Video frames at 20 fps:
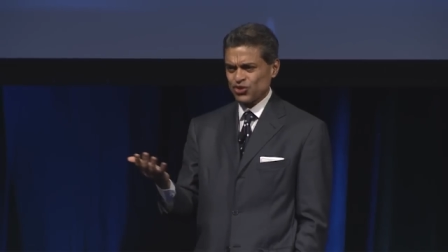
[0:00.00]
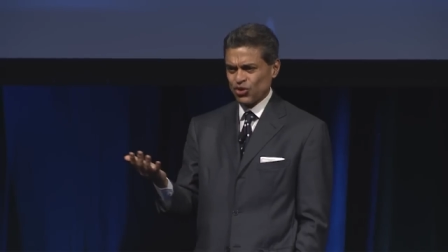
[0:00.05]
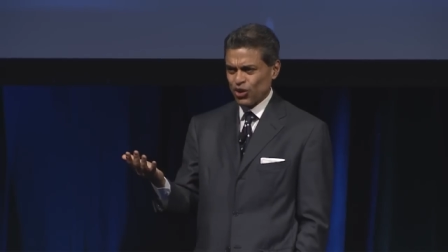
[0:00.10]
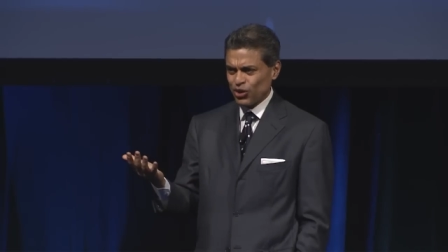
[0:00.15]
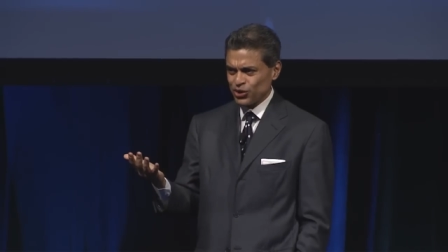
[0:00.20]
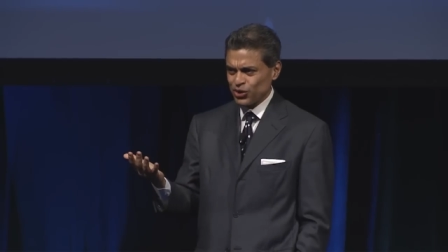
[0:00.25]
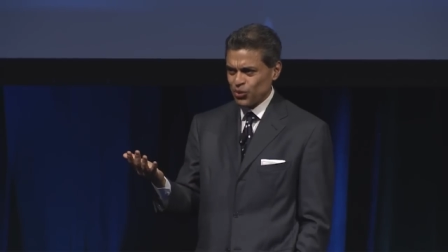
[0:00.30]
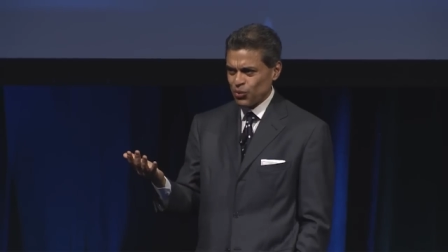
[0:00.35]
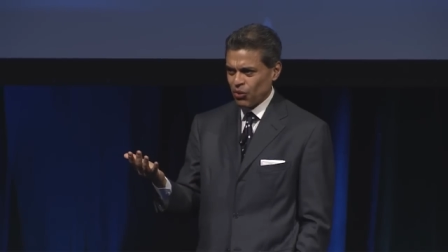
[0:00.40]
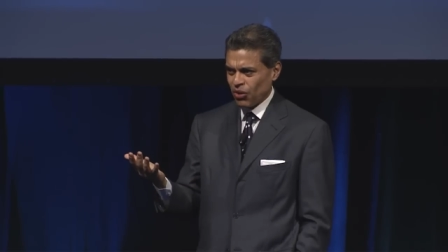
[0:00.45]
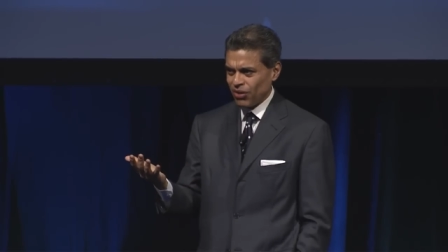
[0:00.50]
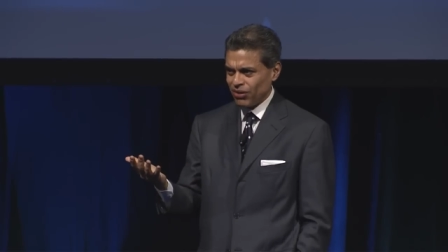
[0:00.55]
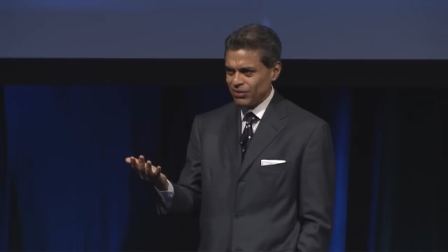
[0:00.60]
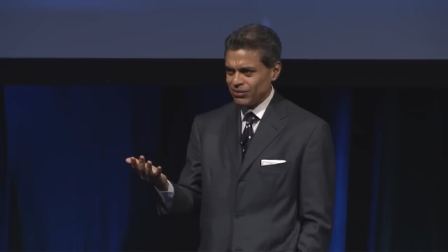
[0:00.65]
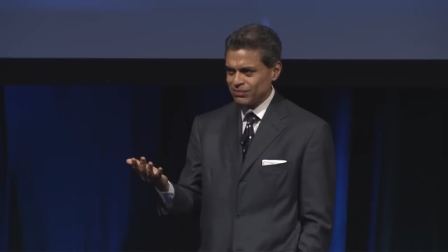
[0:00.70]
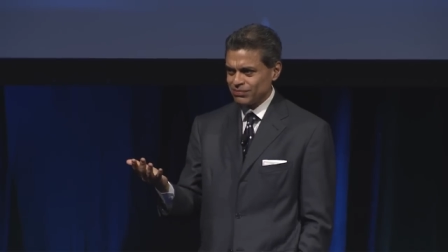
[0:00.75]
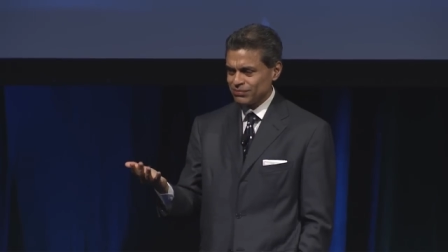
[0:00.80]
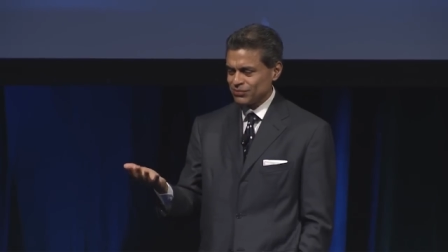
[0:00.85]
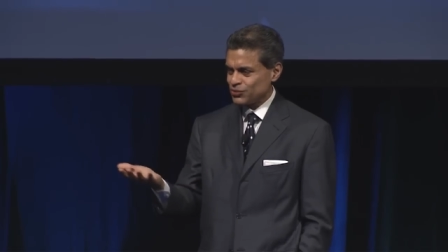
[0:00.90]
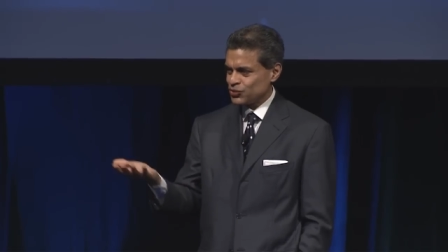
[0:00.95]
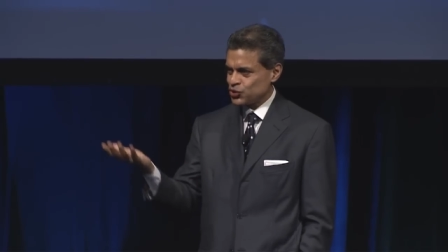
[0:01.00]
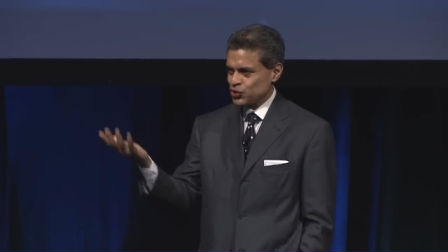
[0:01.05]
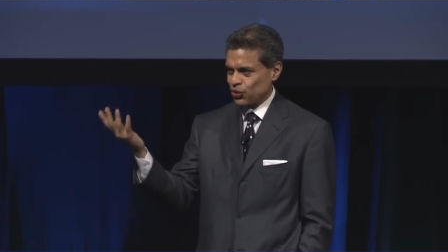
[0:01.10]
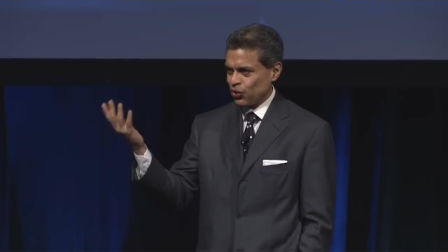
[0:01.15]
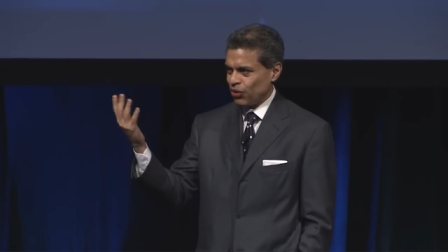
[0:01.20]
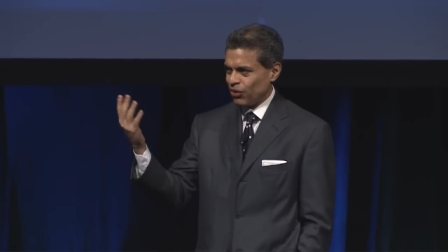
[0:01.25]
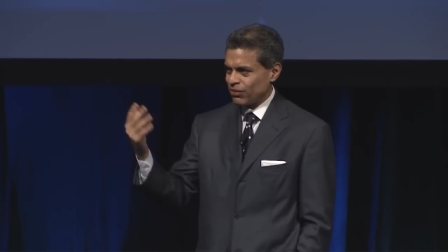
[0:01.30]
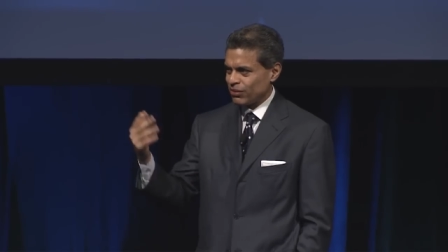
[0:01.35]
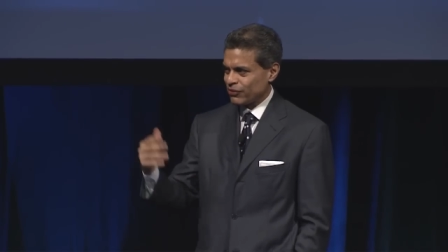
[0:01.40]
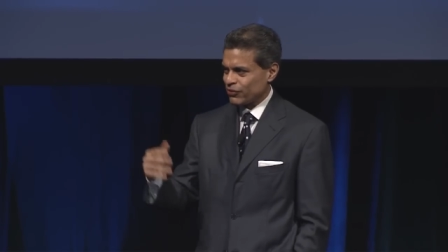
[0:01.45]
all you want?
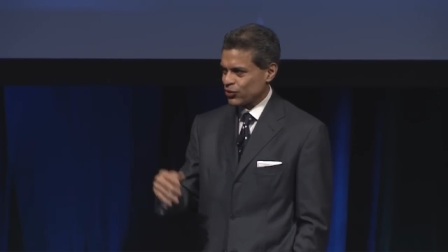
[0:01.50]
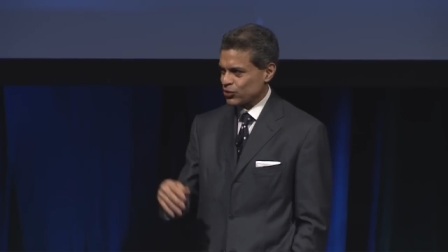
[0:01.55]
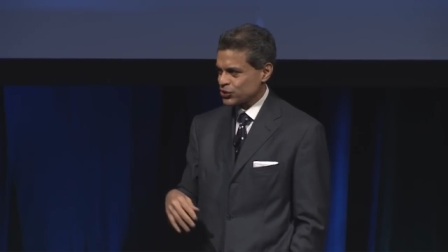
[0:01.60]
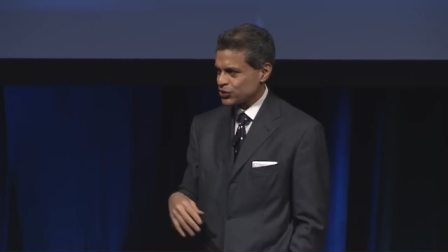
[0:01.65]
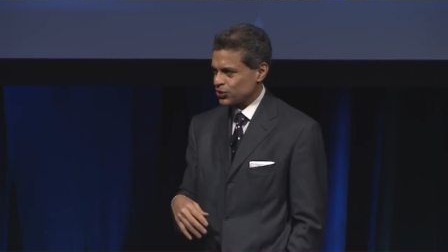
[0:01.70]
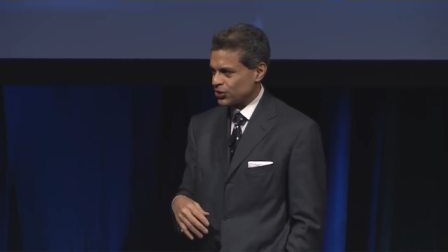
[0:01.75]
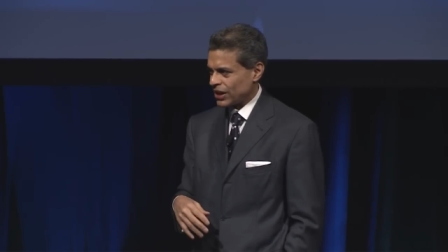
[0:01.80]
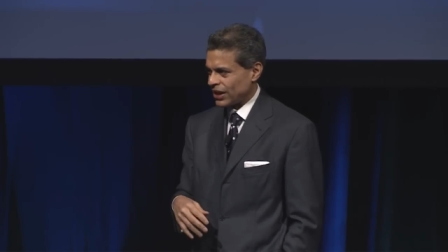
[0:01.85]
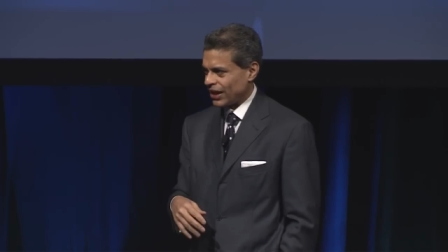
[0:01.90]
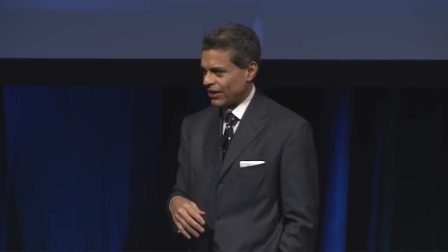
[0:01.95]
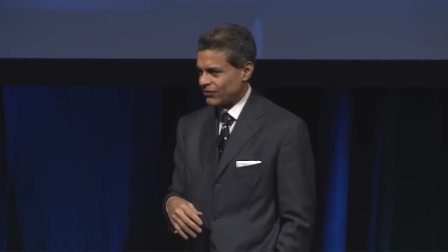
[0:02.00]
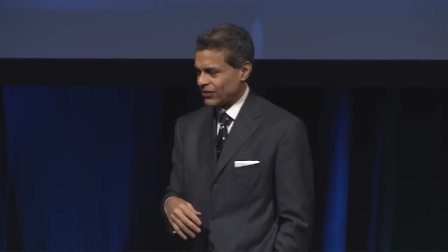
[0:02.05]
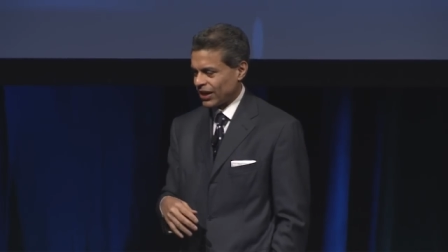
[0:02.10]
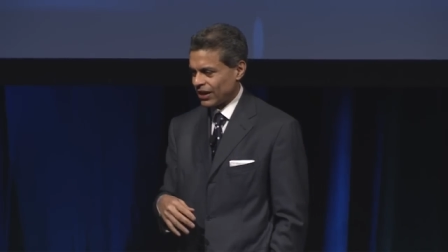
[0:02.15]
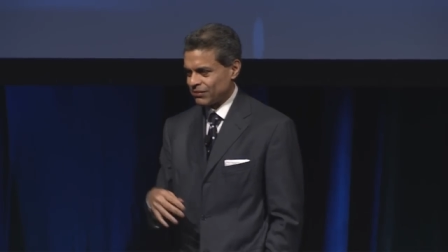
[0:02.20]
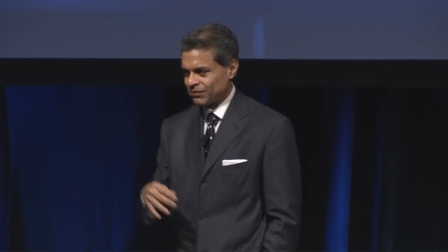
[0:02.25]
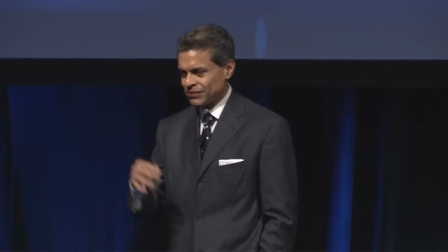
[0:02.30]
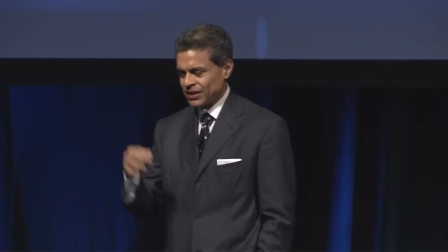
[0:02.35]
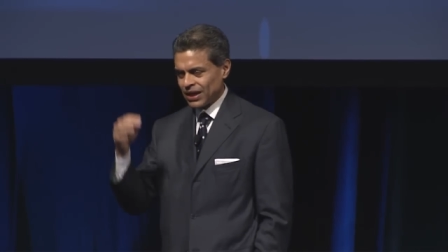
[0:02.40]
Sure, of course you can have that.